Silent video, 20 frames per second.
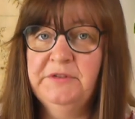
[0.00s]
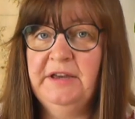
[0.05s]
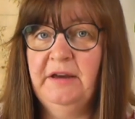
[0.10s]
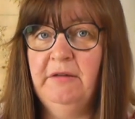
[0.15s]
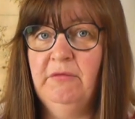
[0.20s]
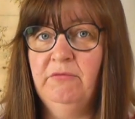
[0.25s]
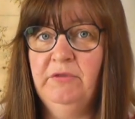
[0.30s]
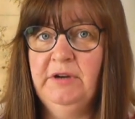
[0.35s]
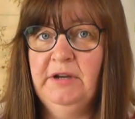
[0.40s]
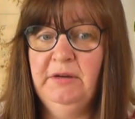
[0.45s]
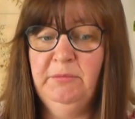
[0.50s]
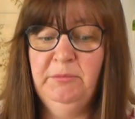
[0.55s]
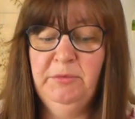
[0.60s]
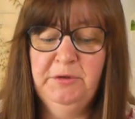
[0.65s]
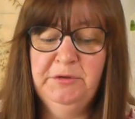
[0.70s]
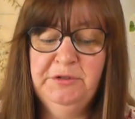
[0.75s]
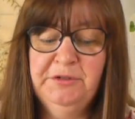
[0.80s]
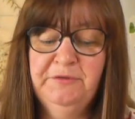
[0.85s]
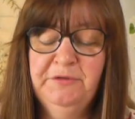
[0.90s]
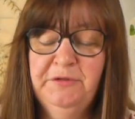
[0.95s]
Dale, really
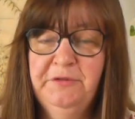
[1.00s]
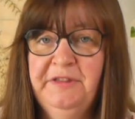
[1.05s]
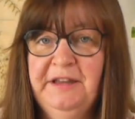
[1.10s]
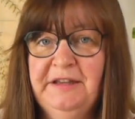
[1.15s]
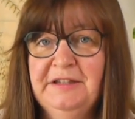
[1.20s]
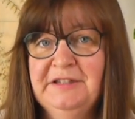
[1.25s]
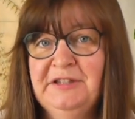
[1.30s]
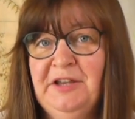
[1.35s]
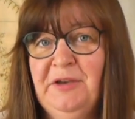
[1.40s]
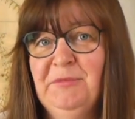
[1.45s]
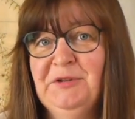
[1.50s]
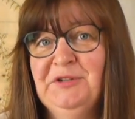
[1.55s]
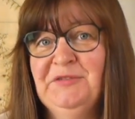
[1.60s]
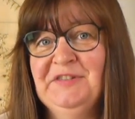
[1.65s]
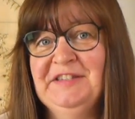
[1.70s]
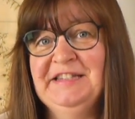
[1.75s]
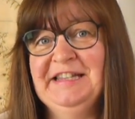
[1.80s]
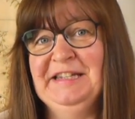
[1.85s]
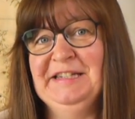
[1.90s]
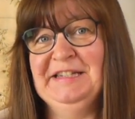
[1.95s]
beautiful. Thanks so much for
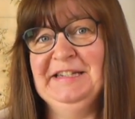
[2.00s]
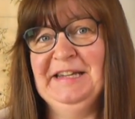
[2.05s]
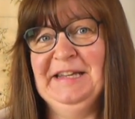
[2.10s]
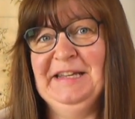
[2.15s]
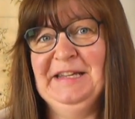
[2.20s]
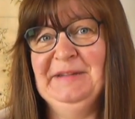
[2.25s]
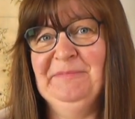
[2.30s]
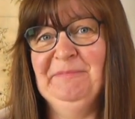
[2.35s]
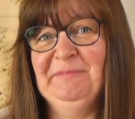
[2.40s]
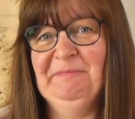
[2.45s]
sending it.